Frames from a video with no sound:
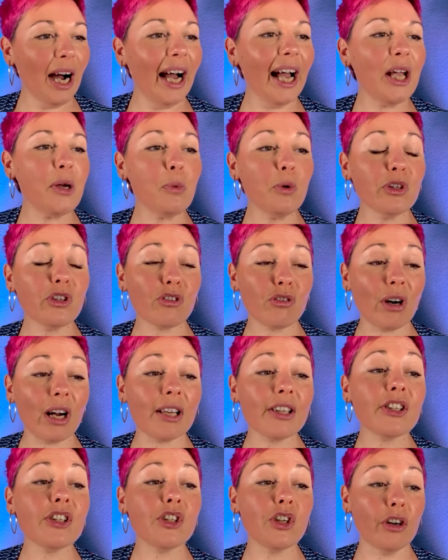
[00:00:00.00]
I would
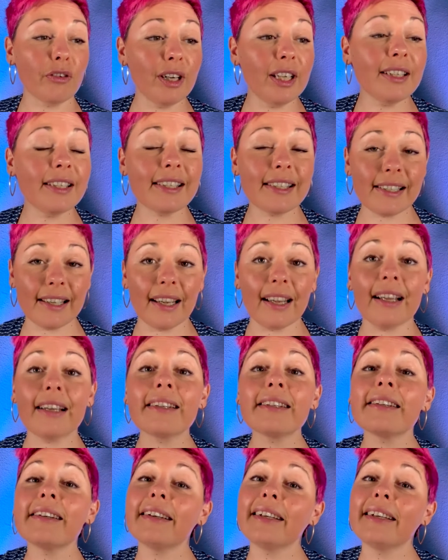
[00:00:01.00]
trust your instinct.